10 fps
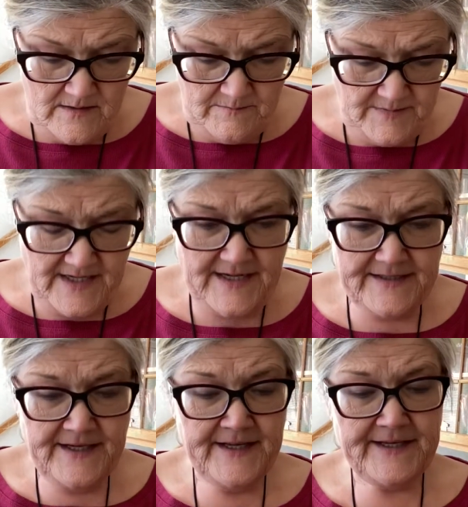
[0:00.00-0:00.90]
but
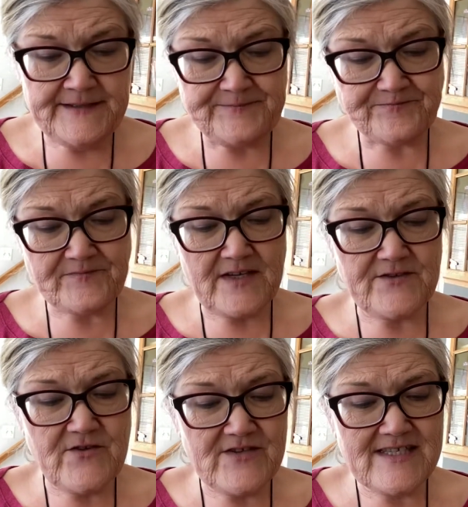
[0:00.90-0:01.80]
I know
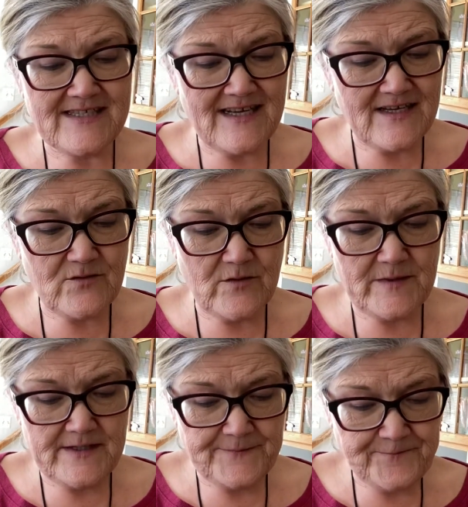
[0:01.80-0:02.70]
this is not
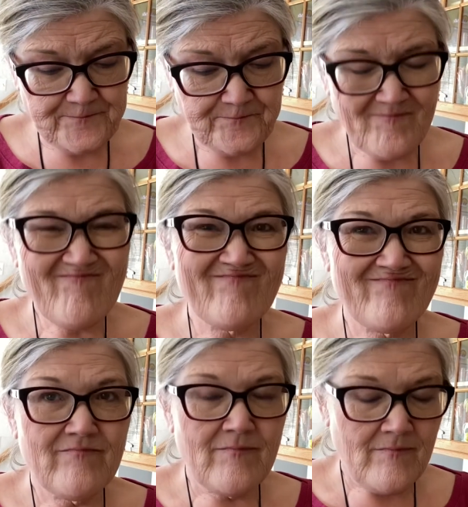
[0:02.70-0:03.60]
normally
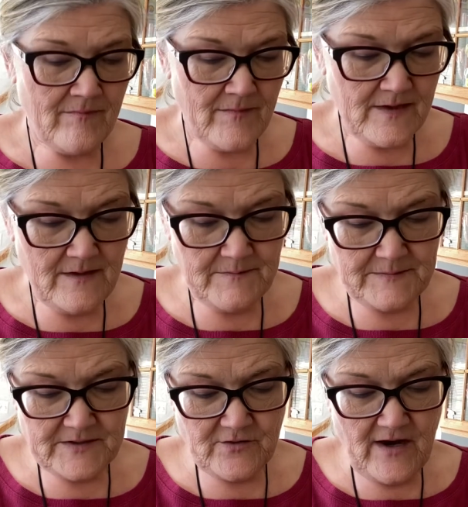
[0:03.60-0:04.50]
something I'm
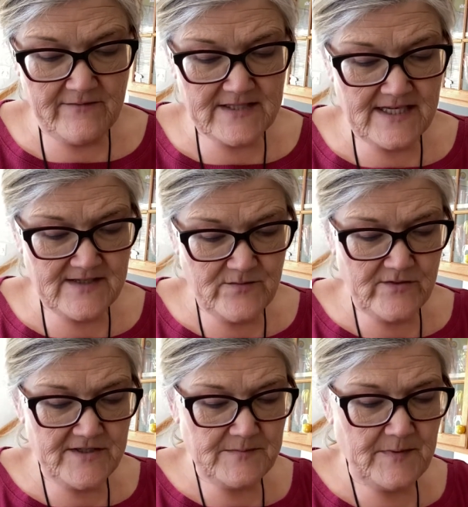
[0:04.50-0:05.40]
gonna gravitate
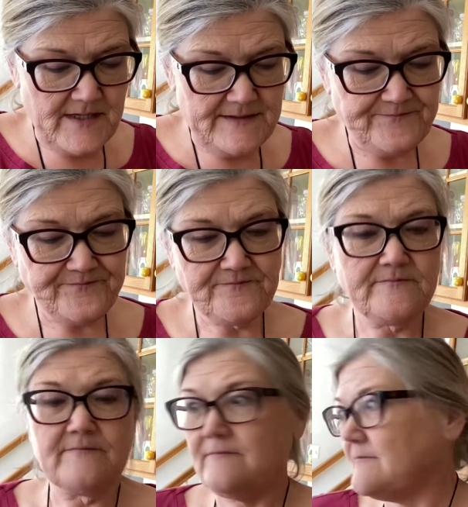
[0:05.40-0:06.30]
towards, but
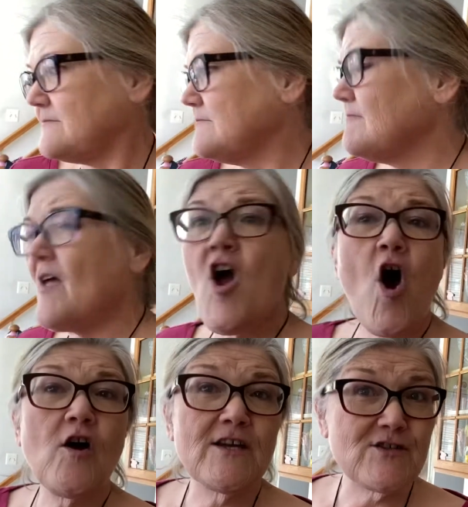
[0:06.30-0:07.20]

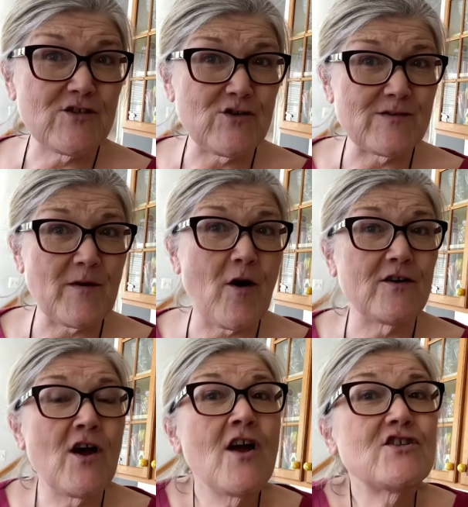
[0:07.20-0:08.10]
excuse me, on
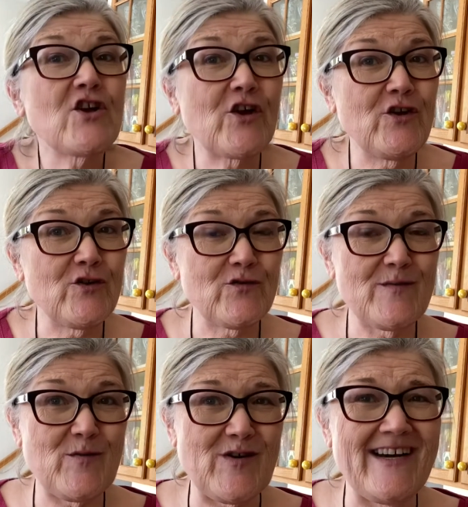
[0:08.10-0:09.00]
a charcuterie
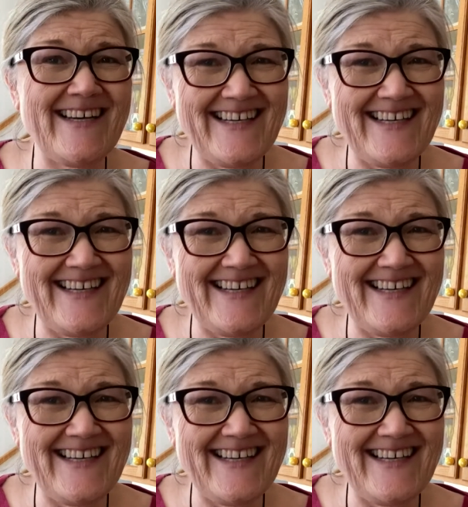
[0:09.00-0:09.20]
board.